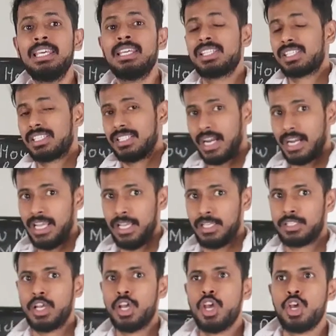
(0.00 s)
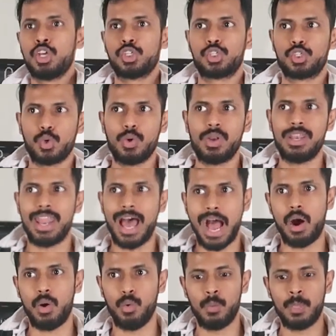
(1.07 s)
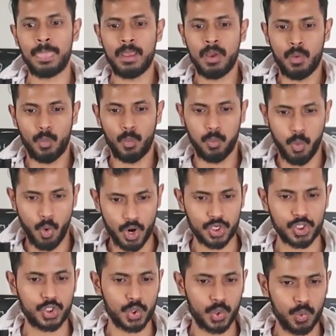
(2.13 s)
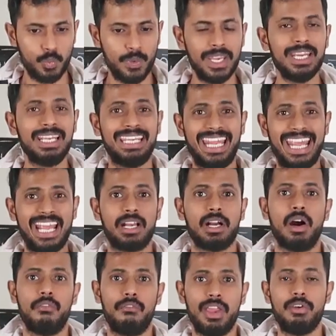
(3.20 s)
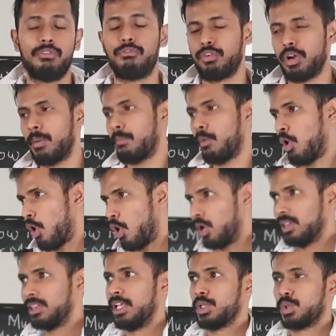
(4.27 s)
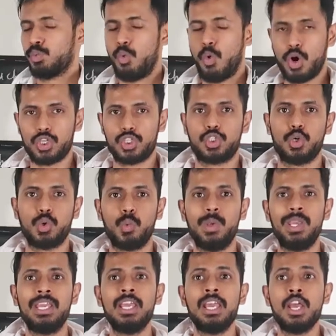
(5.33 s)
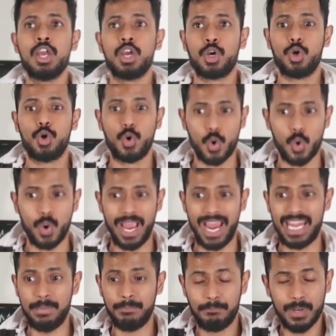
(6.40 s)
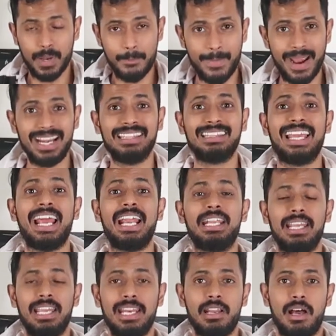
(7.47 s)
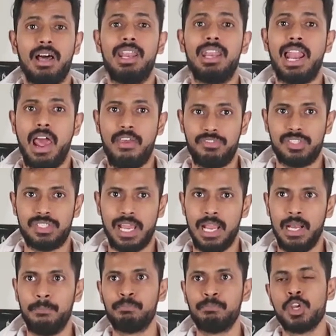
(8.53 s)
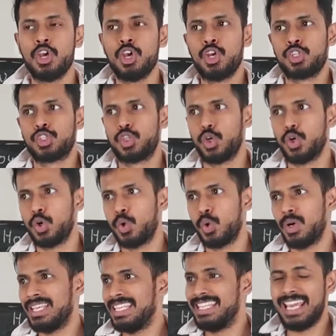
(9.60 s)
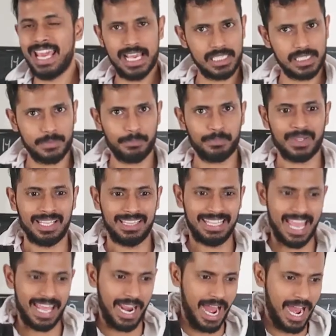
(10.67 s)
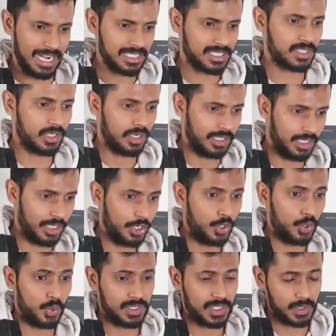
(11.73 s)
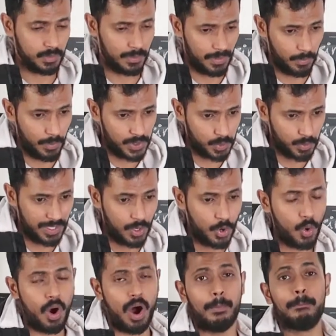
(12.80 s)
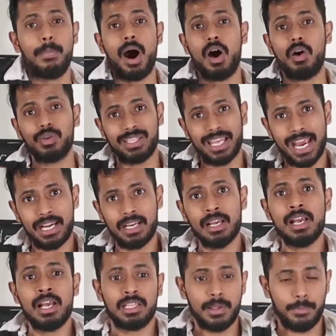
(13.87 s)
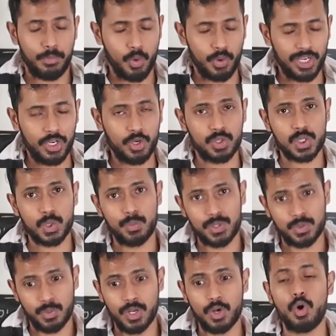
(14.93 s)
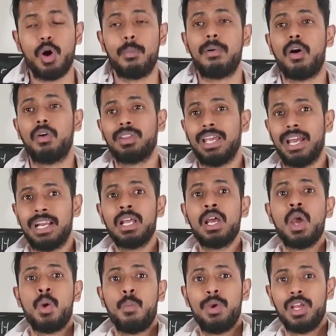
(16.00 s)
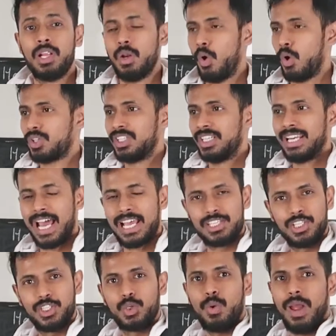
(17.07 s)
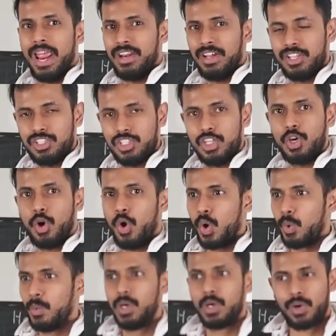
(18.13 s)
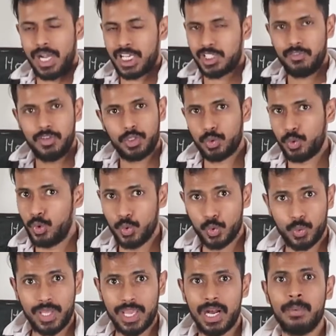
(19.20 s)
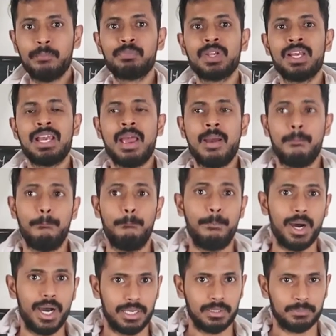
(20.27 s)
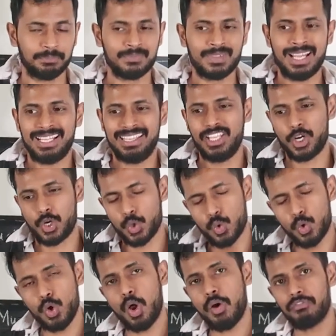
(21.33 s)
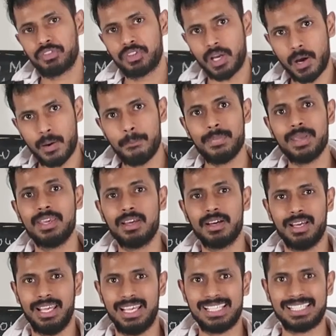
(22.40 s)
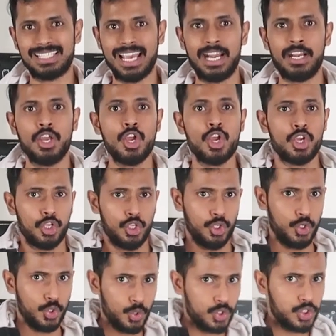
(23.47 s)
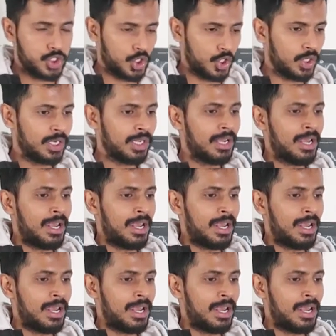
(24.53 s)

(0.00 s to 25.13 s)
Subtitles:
studies. So now what should we take away from all this? What should we go and implement that in our lifestyle? So yes, there are certain doses which we go above that, the protein doses which will go above that will oxidize into energy or will transfer to urea. But the rule of thumb here is that you should